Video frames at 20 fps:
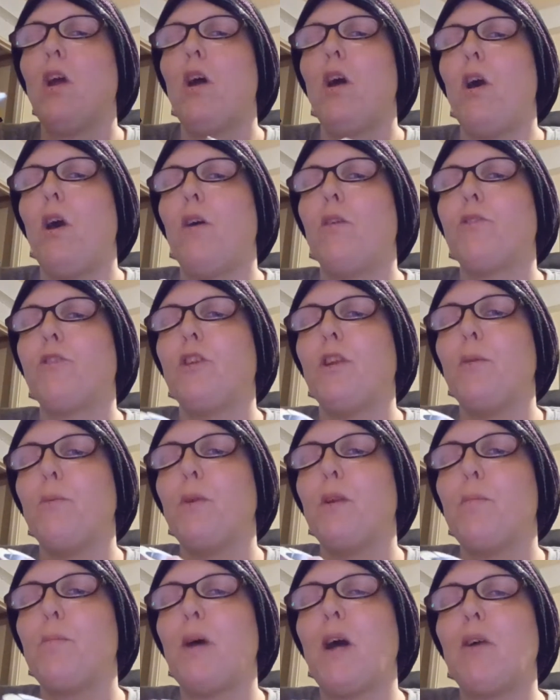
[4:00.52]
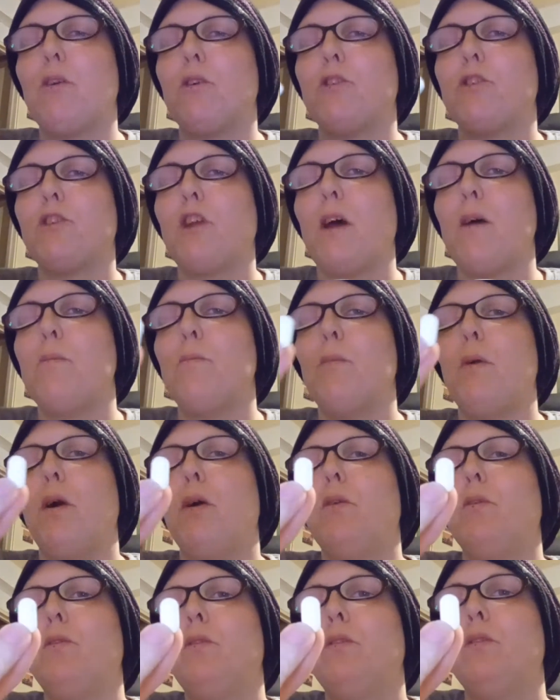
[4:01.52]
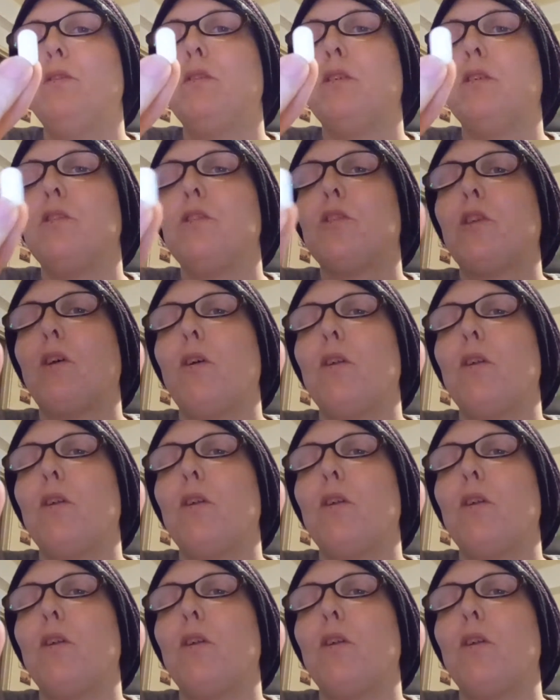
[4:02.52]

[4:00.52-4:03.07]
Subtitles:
Obviously with the paracetamol, it's got